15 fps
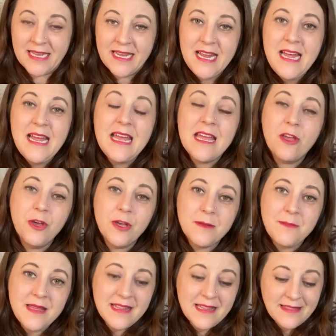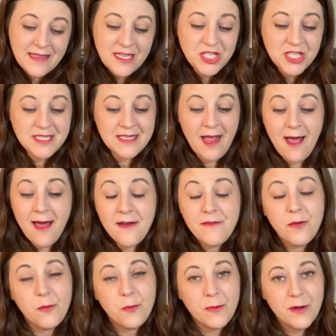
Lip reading: It could be that they just have a real